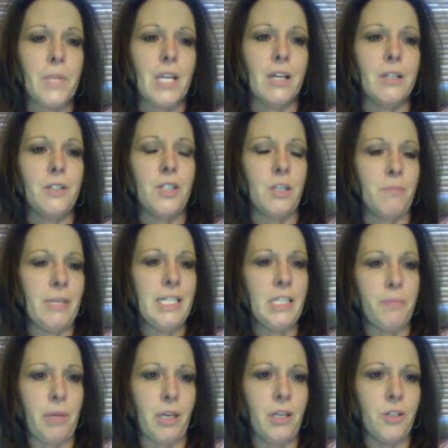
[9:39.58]
to my
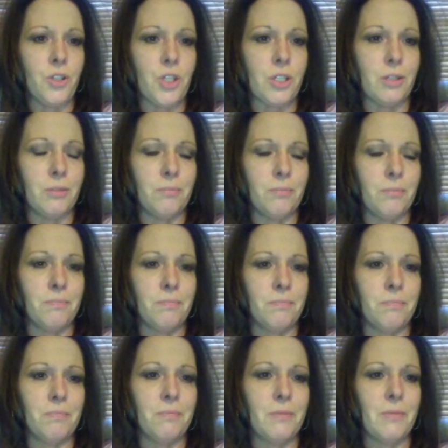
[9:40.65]
speech
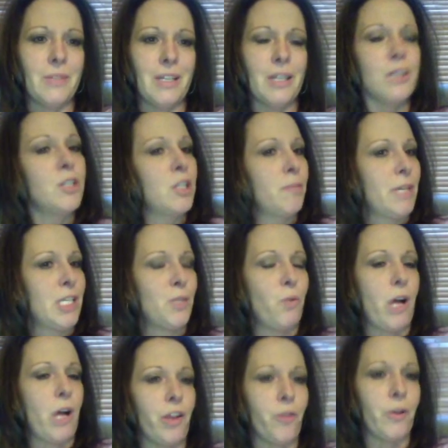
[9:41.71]
to my
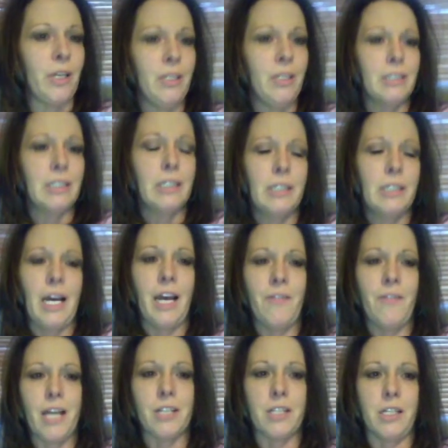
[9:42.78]
swallowing. I've
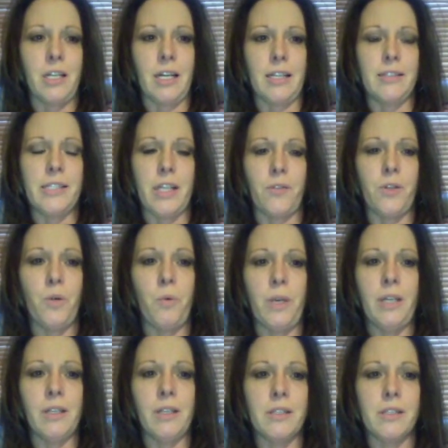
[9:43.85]
actually gone several
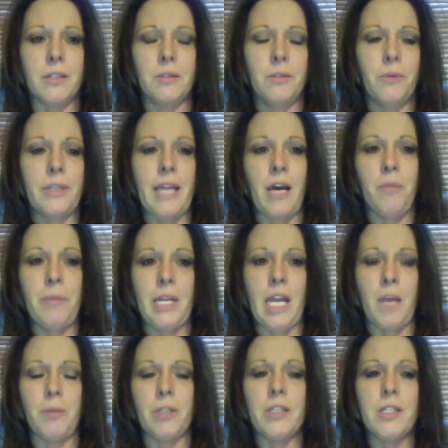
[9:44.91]
weeks without being
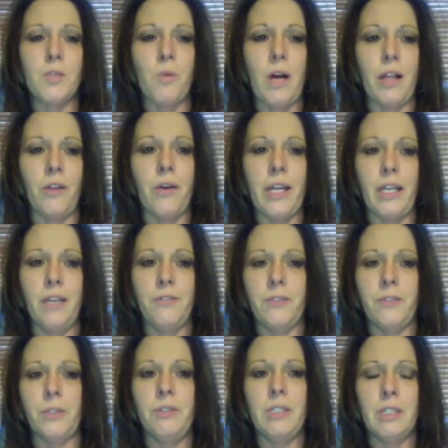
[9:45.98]
able to swallow any
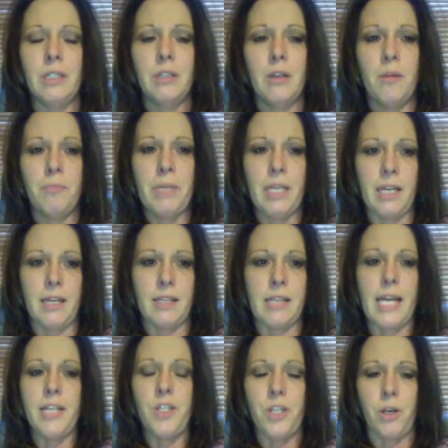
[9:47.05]
food because I
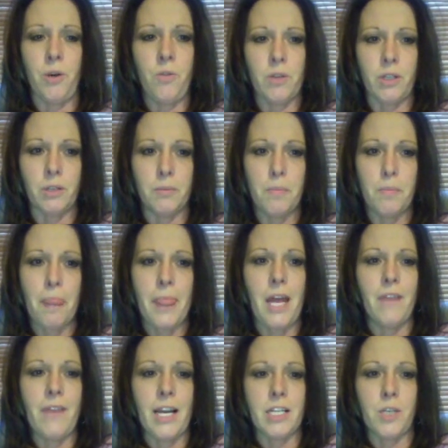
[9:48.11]
choke. I've
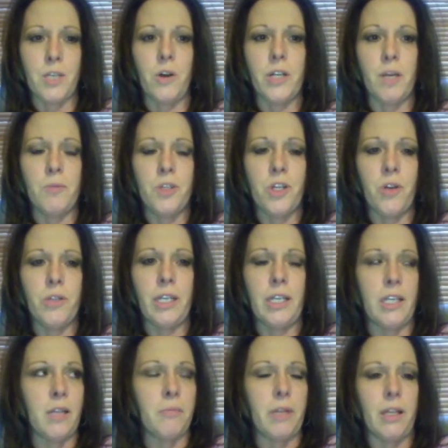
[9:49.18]
actually woke up choking in
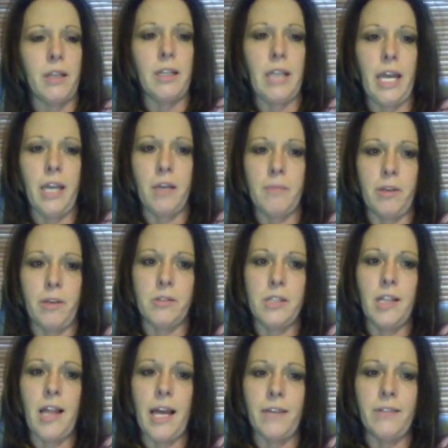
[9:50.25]
the middle of the night on my own
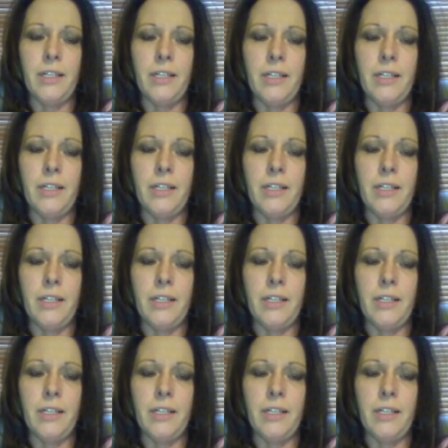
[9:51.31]
saliva.